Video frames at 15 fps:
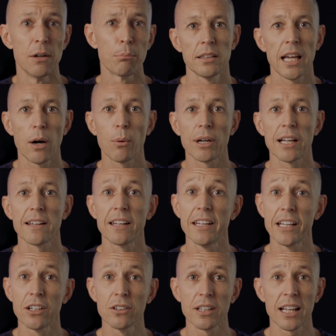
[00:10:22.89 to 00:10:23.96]
Now, one other
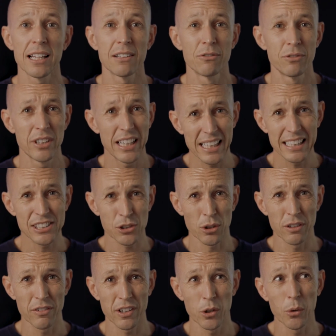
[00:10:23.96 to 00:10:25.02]
niggle that really
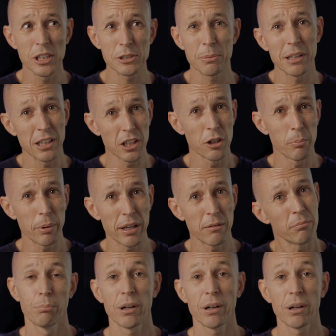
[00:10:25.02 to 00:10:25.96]
sort of annoys me a little bit,